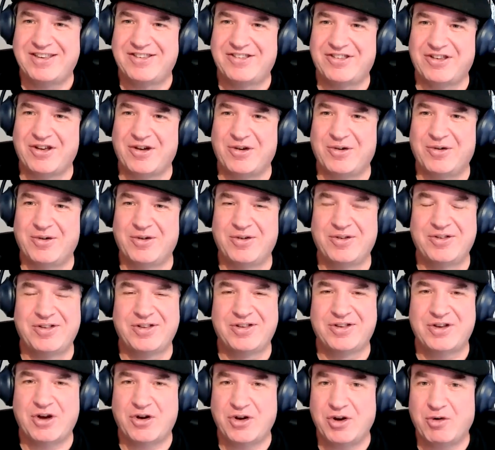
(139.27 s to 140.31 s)
So
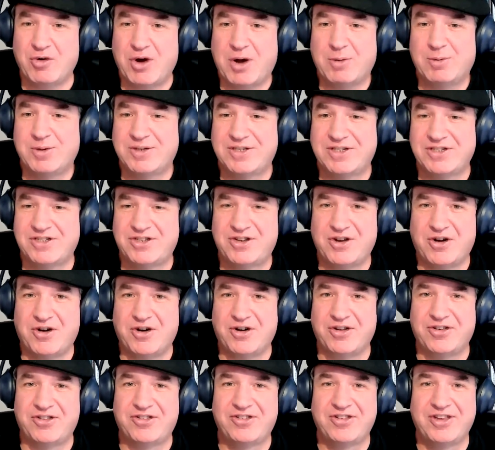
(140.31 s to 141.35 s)
Tony Robbins has taught
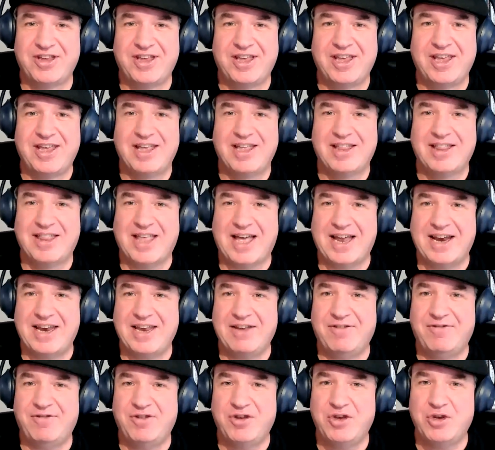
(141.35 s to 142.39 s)
us that
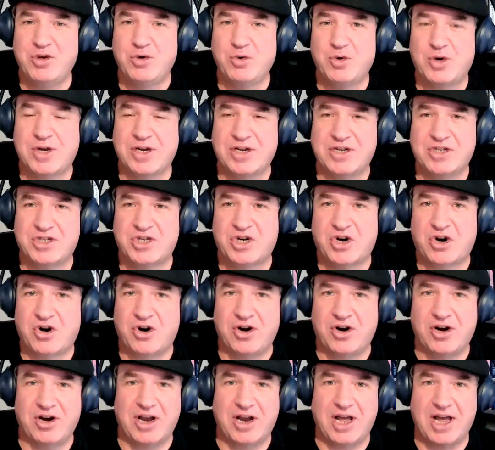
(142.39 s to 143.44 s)
if you can
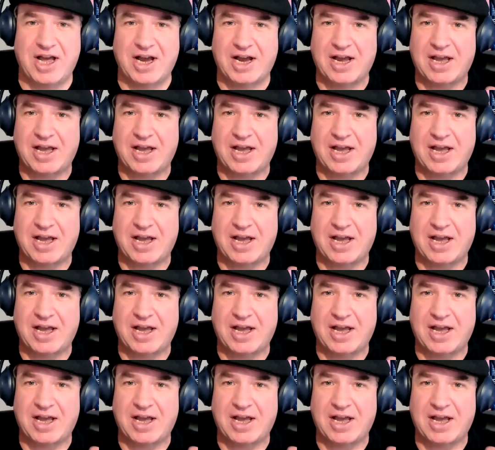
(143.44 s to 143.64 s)
turn